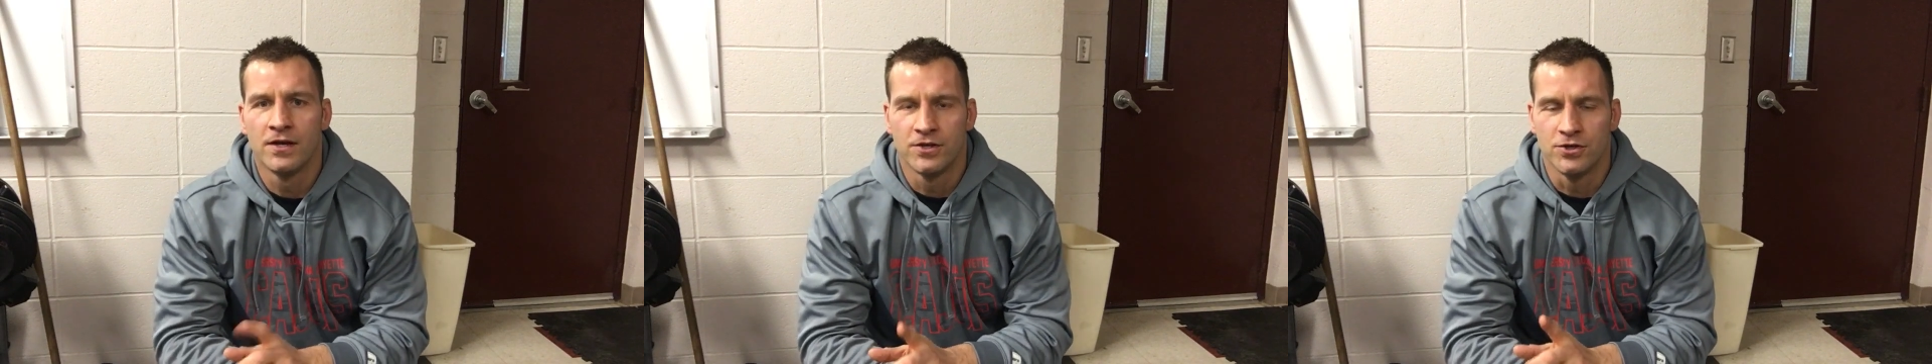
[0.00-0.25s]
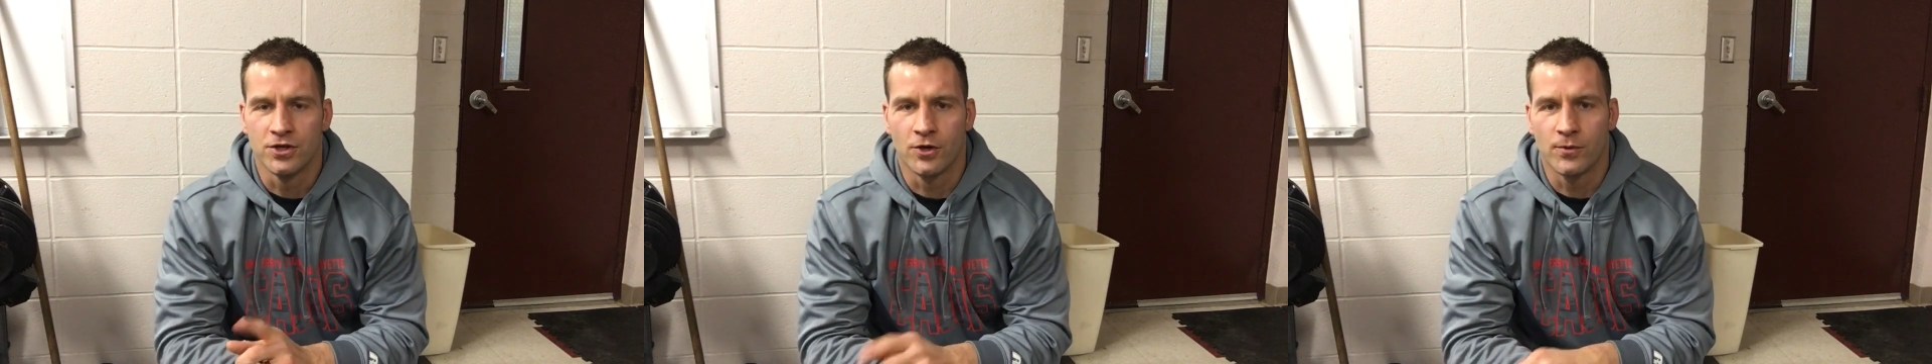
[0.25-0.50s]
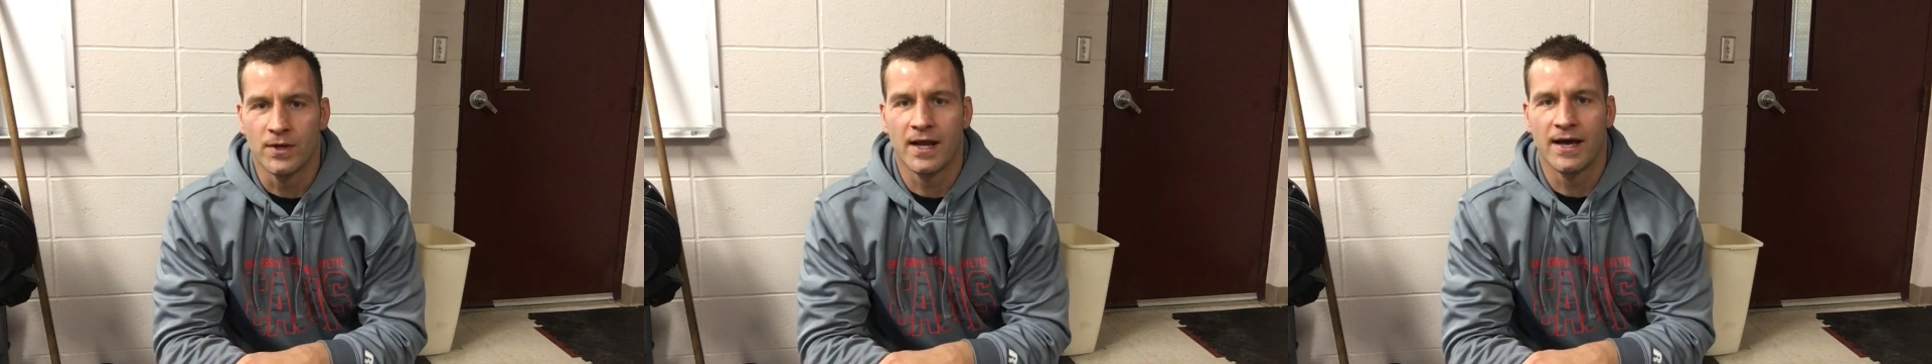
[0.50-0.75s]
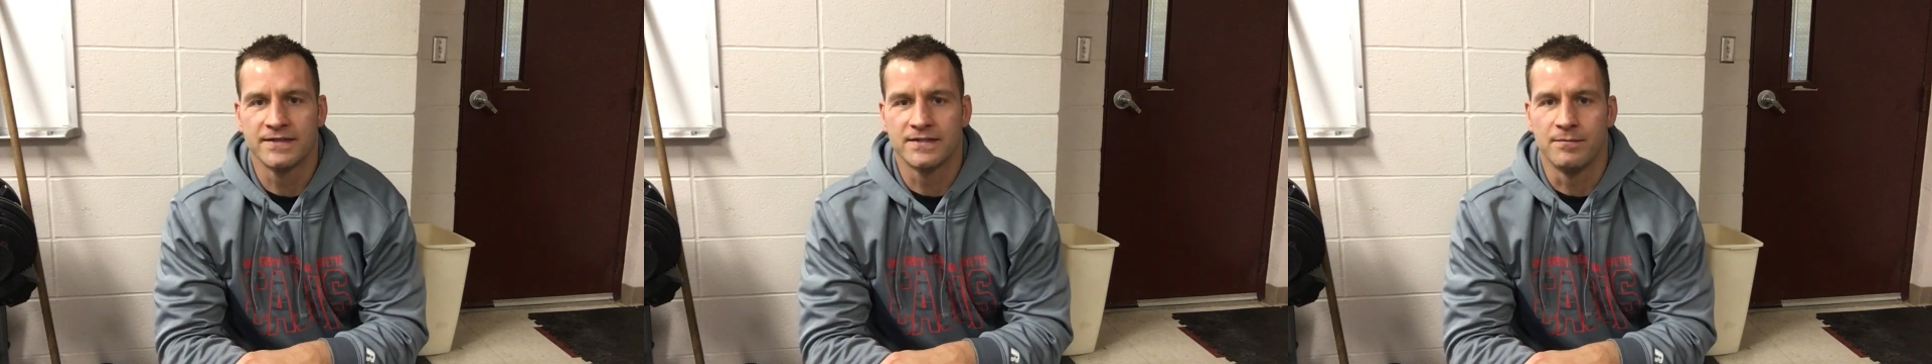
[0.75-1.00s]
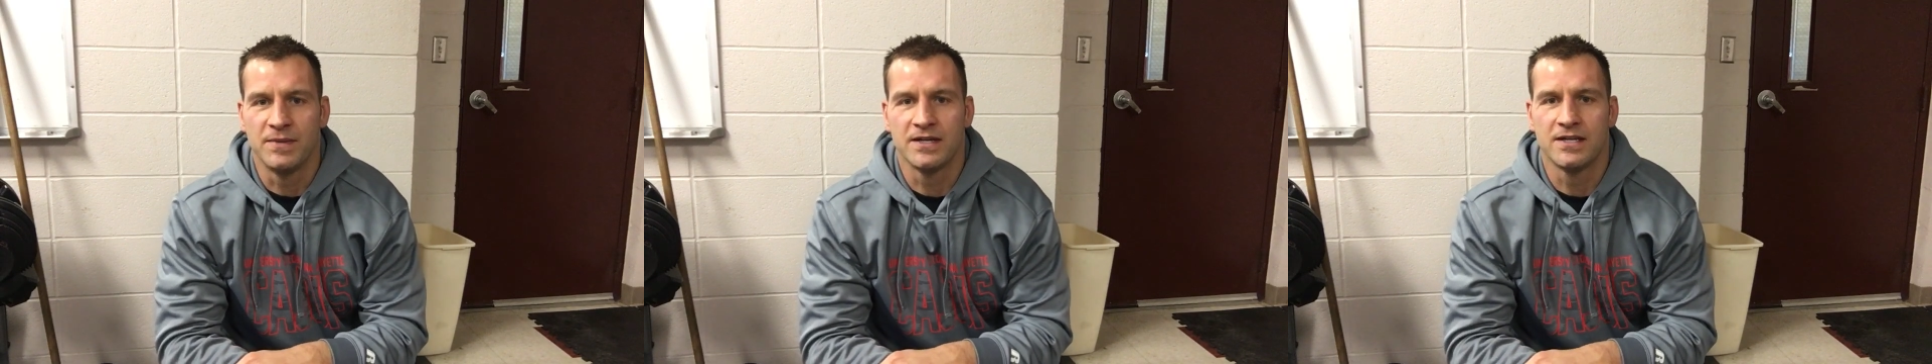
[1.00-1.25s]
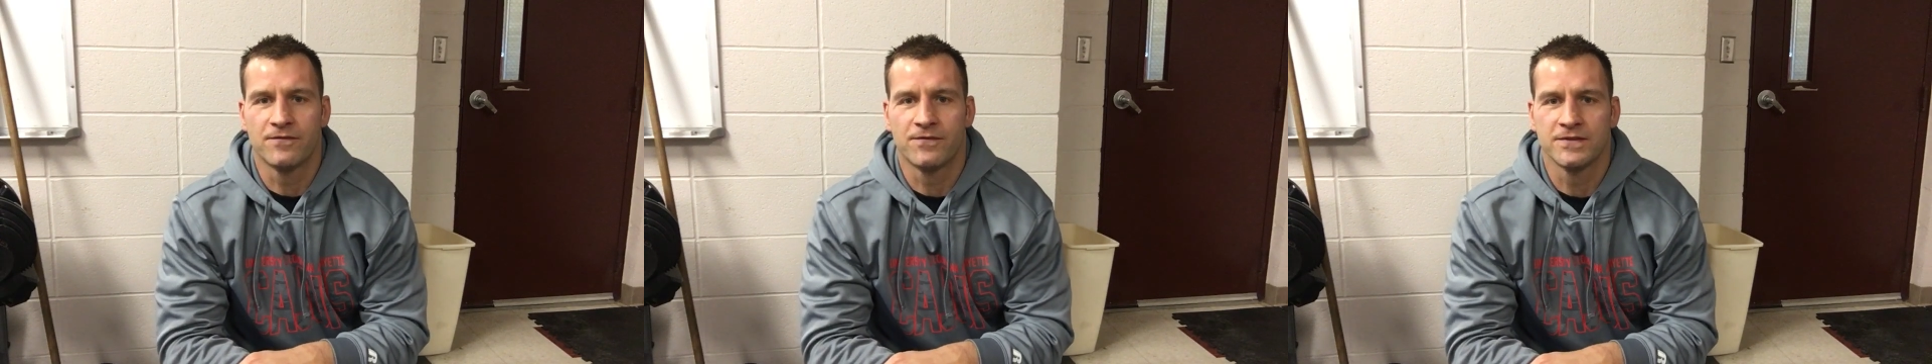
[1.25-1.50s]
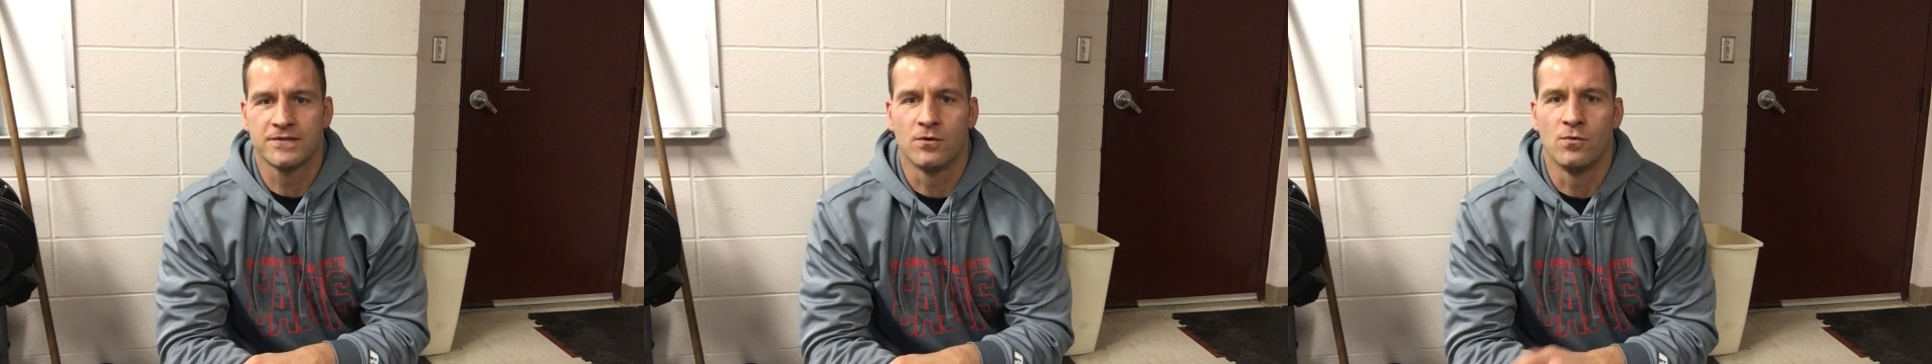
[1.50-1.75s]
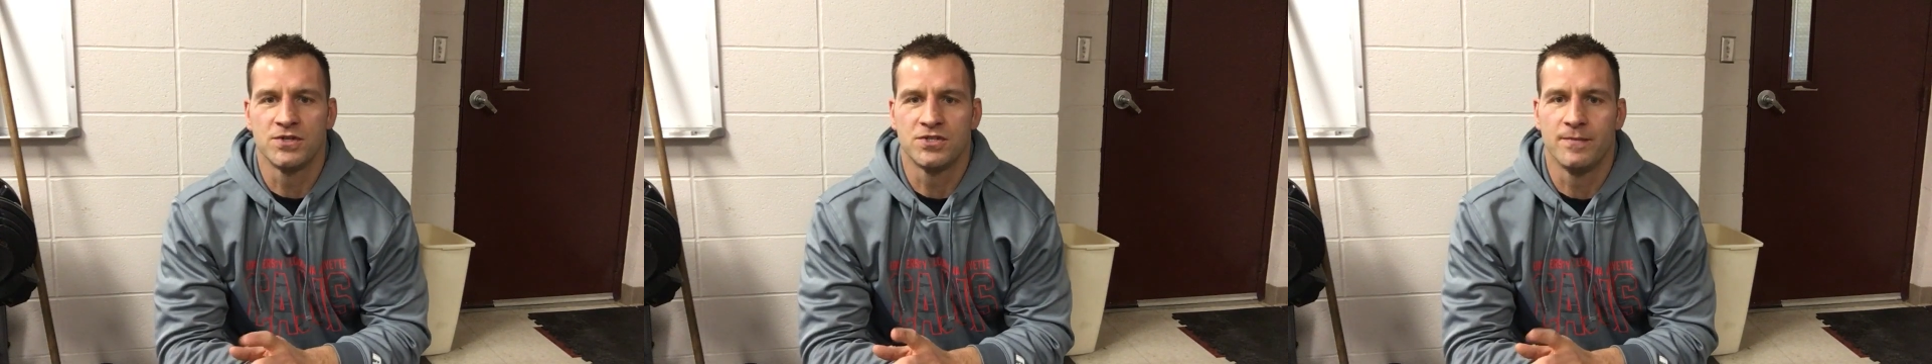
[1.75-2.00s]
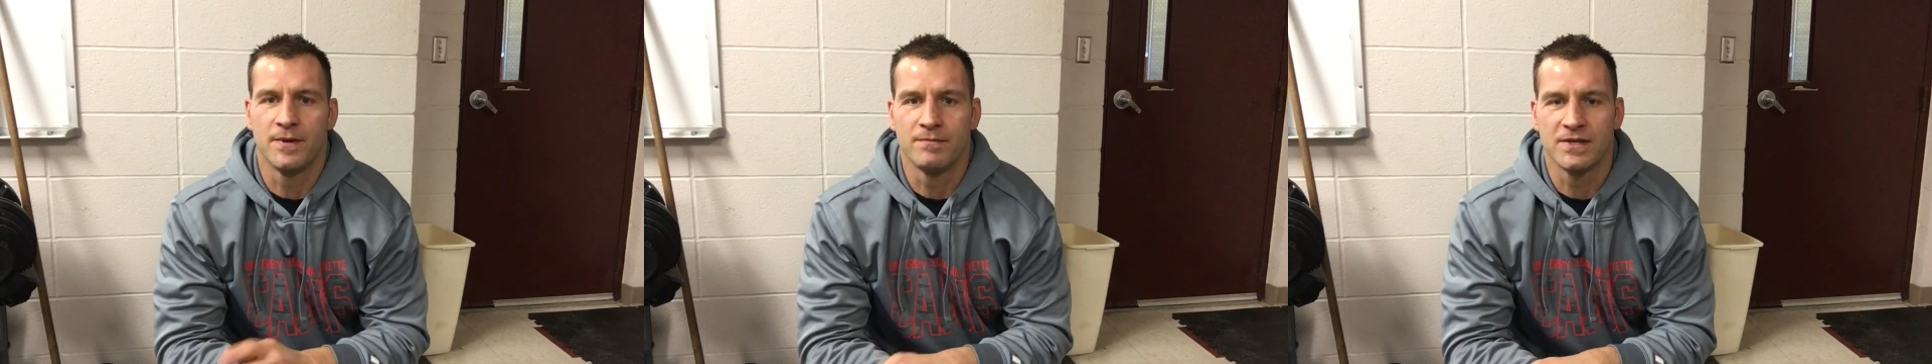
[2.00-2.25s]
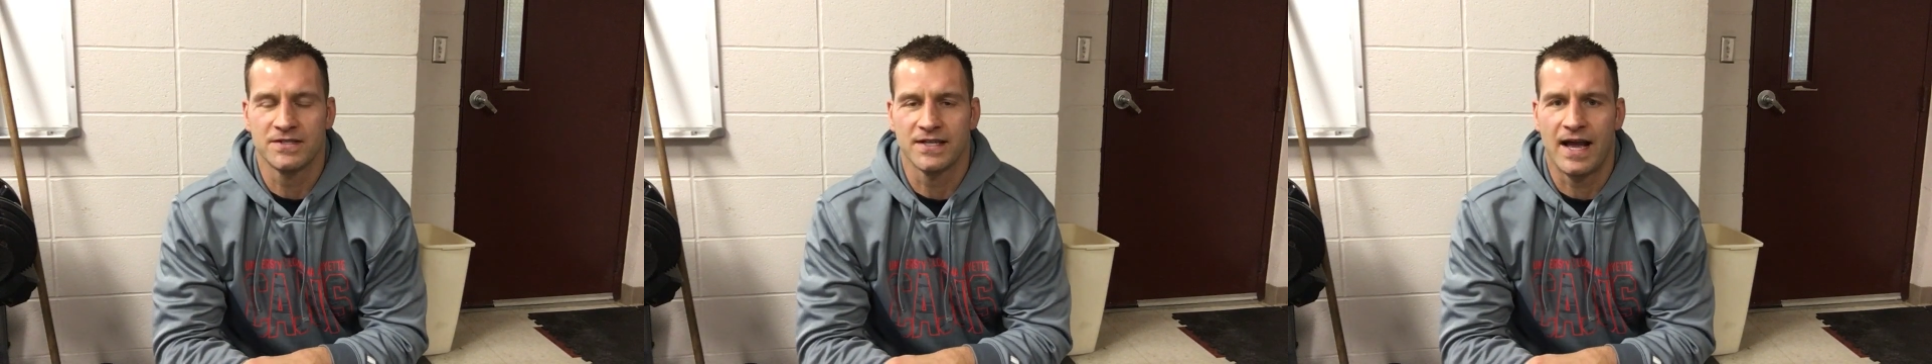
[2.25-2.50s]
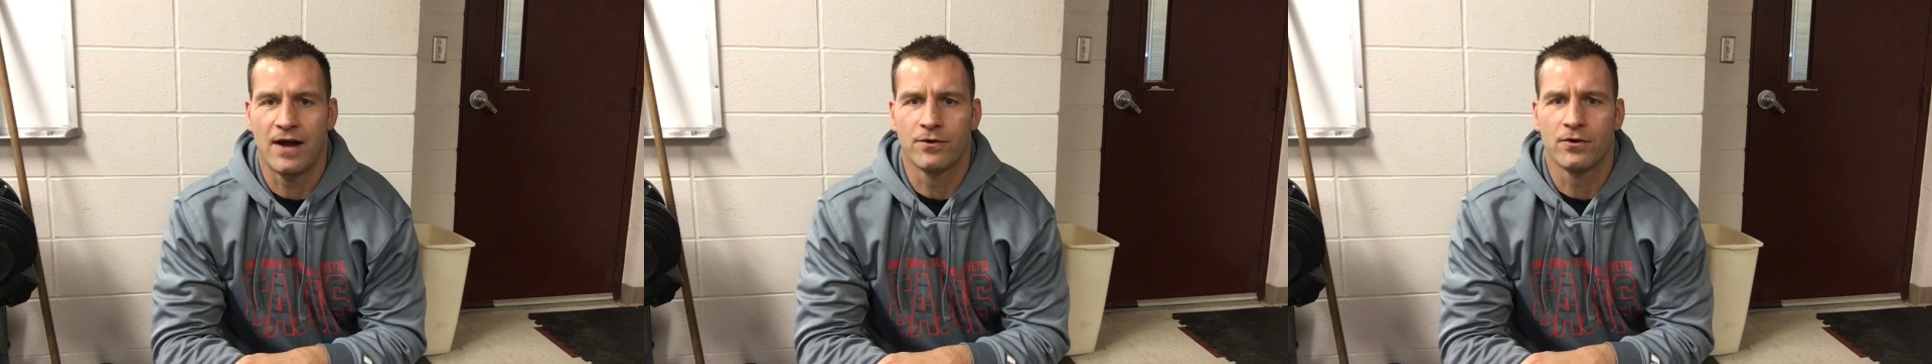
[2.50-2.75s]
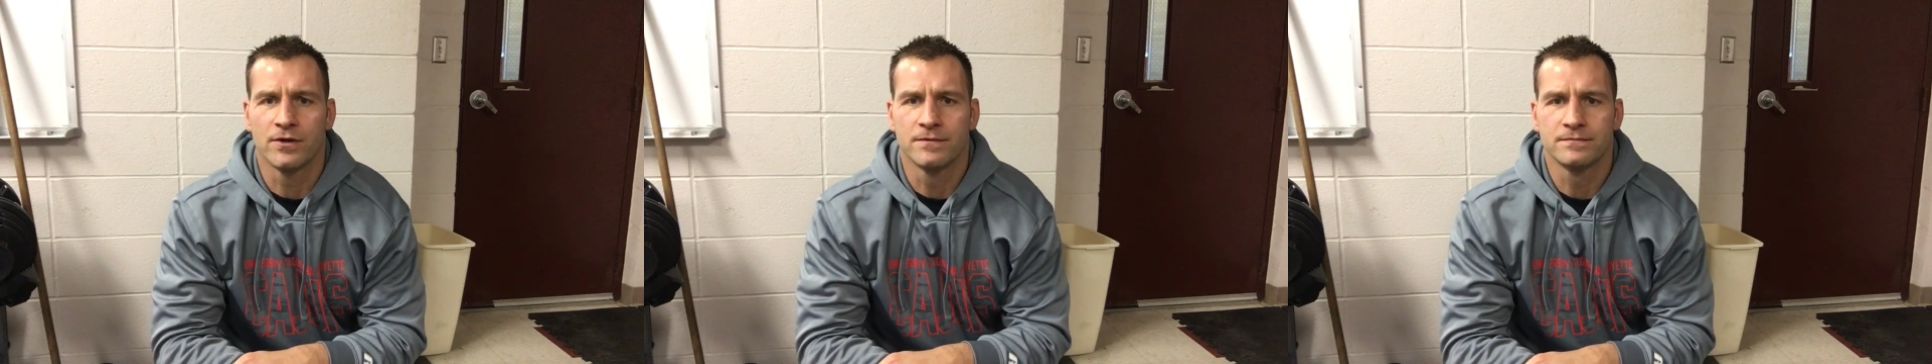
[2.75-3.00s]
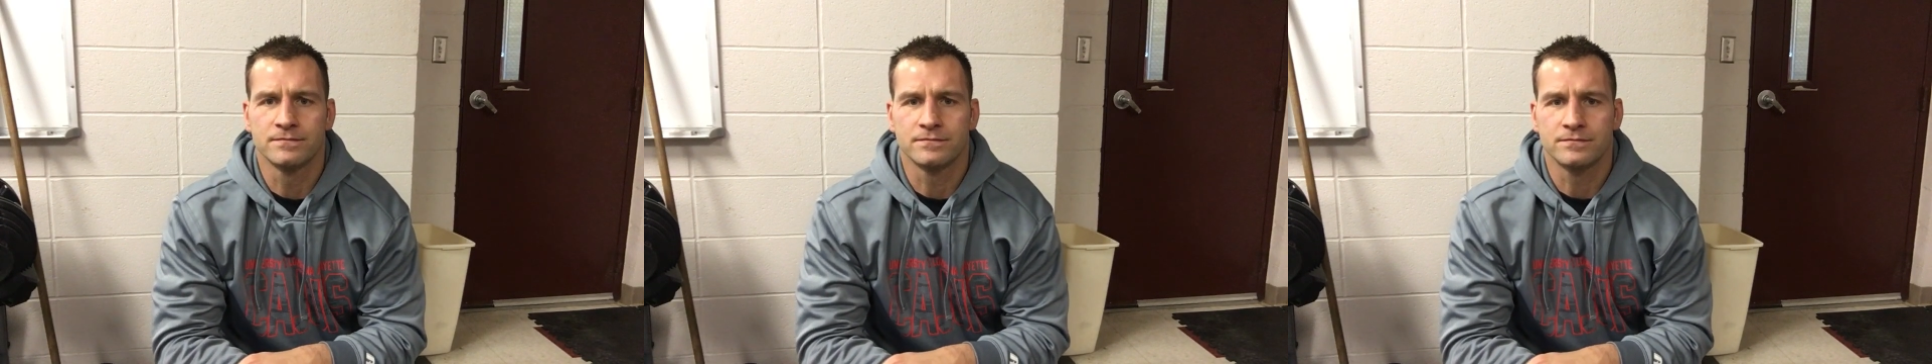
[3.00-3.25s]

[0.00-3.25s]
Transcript: you're gonna realize the big difference on what you've been missing out on.